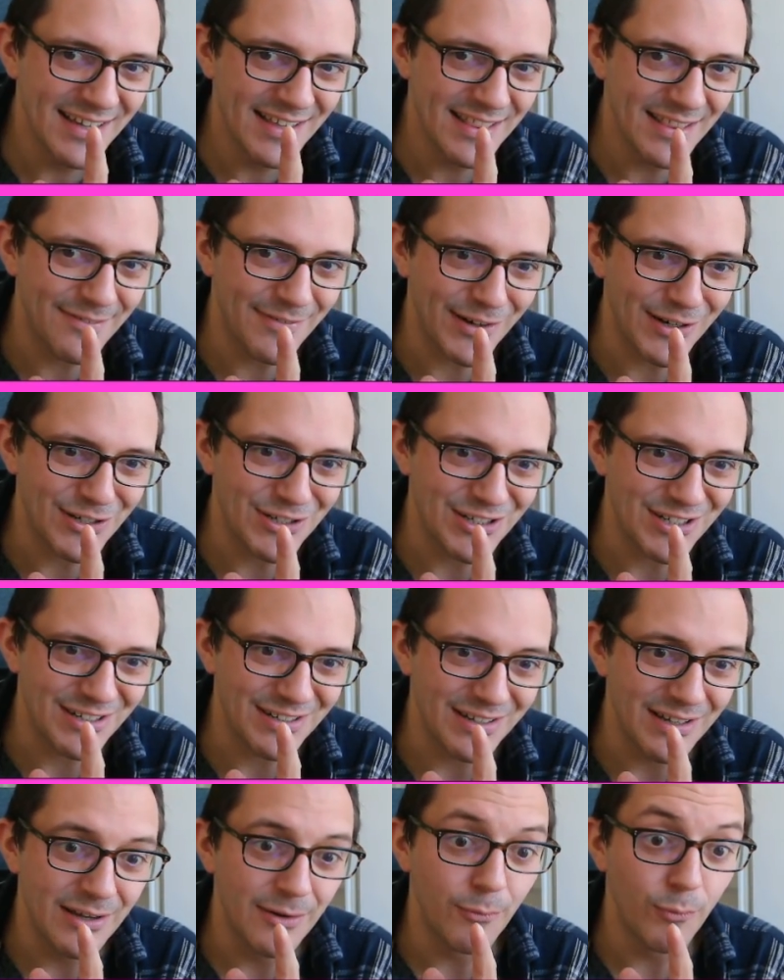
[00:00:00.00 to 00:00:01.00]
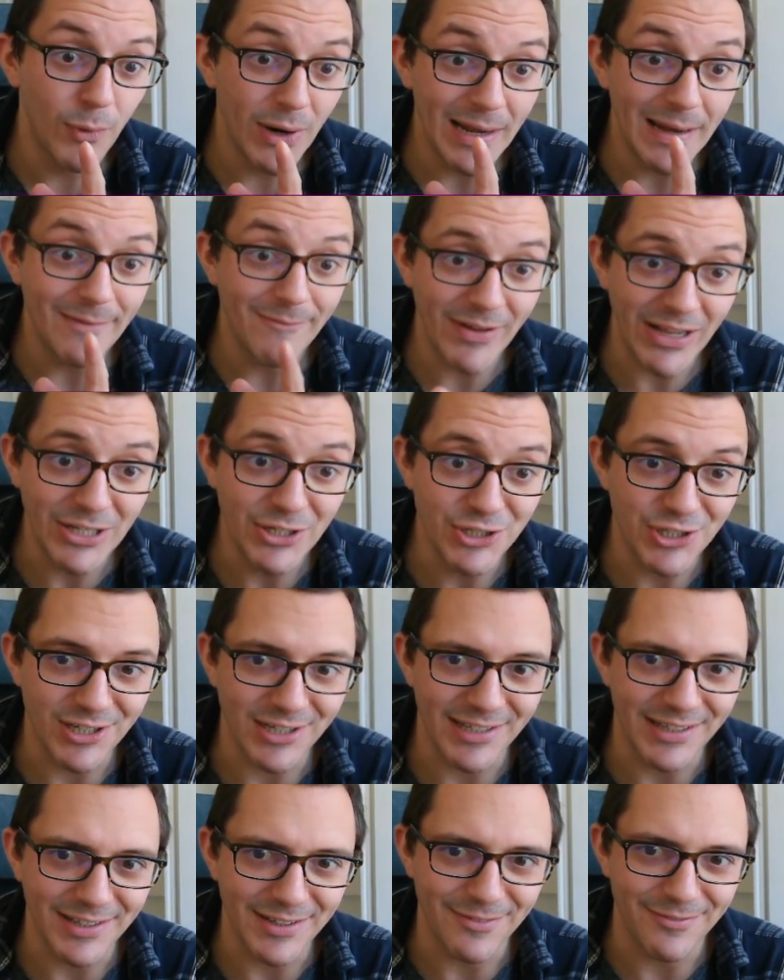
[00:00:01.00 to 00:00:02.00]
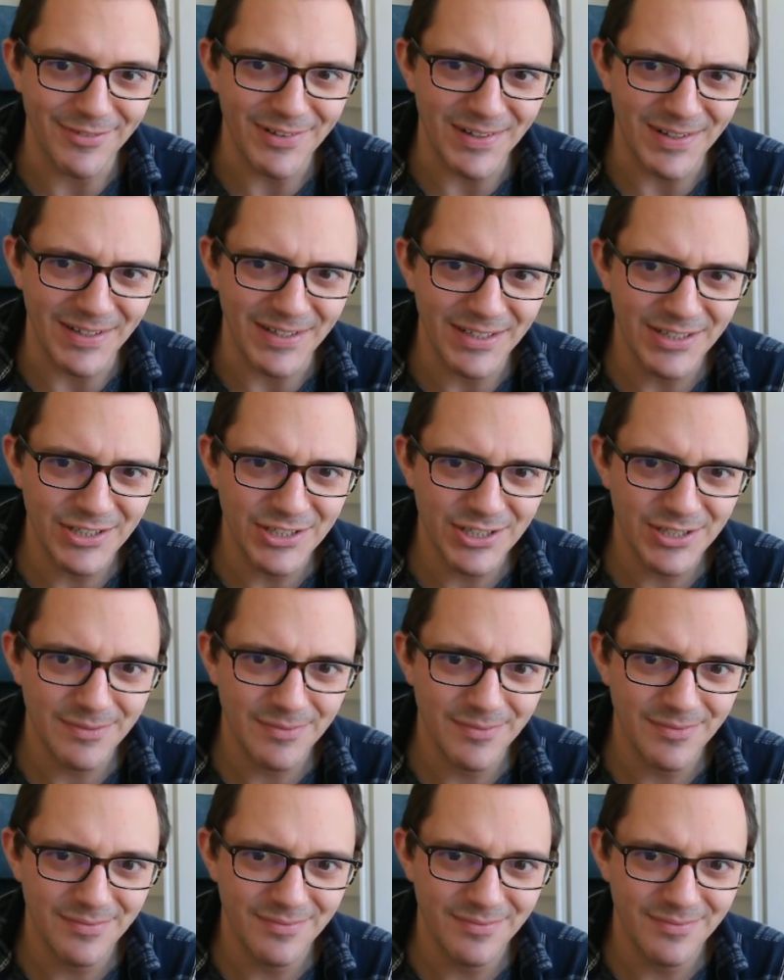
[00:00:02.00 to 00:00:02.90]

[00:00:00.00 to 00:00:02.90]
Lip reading: the function will eventually converge